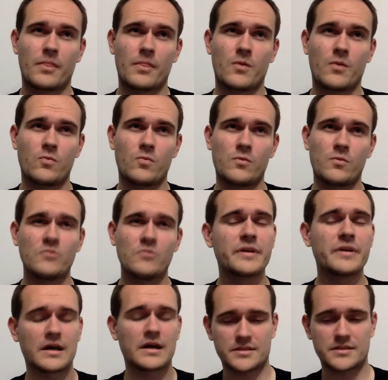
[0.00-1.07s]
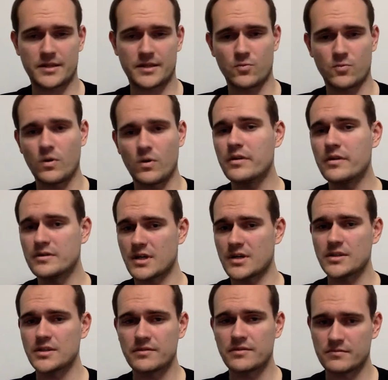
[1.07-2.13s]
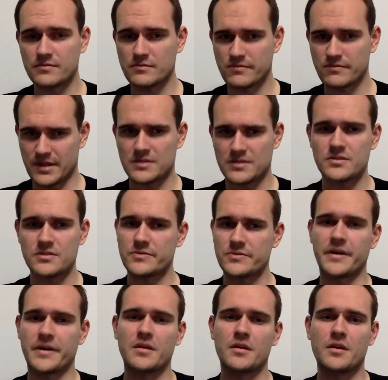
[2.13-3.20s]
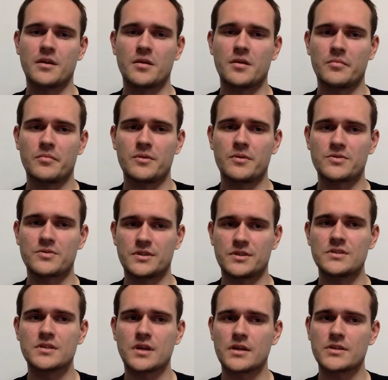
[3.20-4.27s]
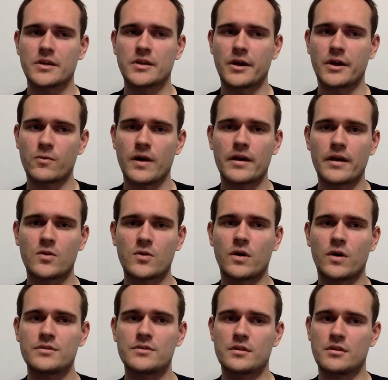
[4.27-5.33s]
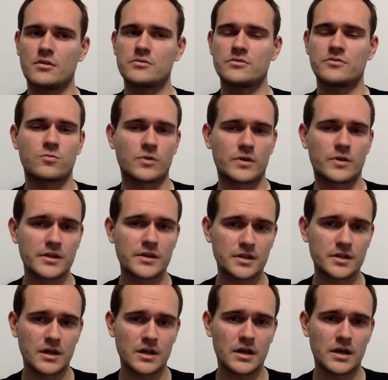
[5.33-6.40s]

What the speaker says: We will be asking whether it's actually necessary, because this is actually requiring quite a lot of work.